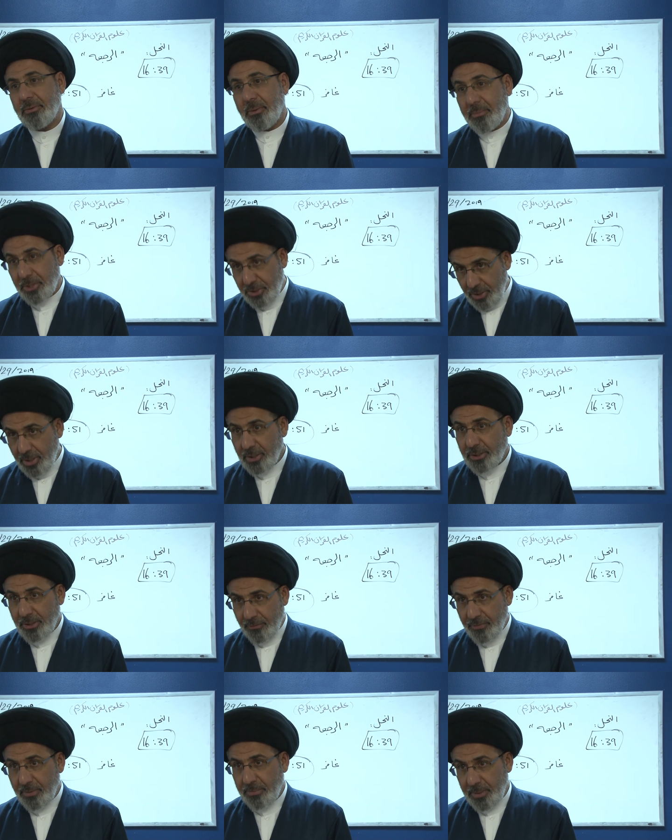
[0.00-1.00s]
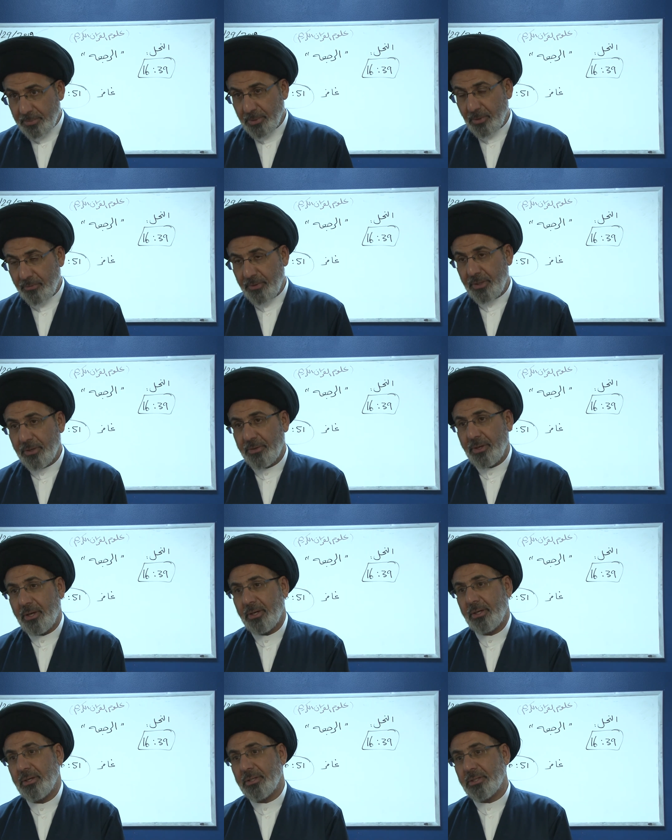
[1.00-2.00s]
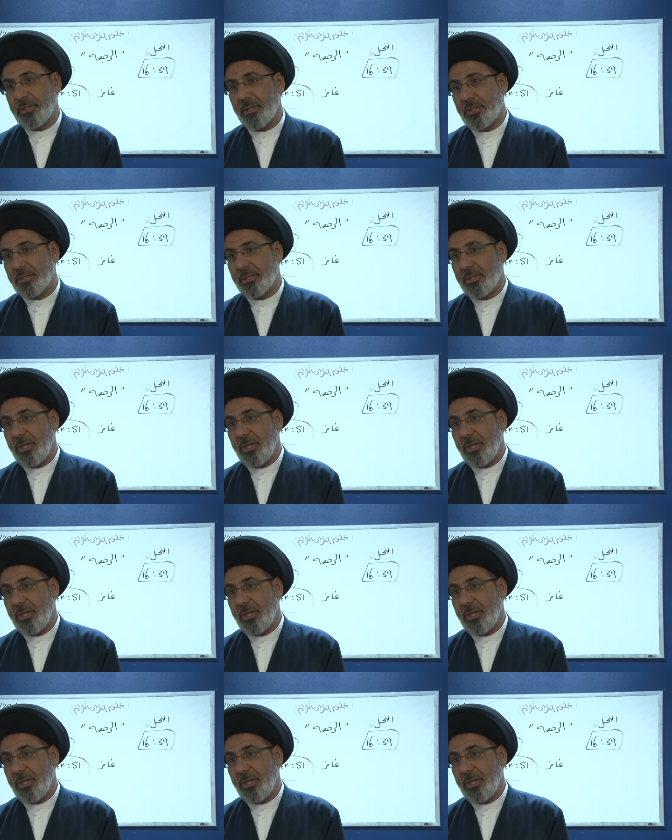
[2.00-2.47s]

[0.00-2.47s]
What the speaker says: The majority of the people of earth are Christians.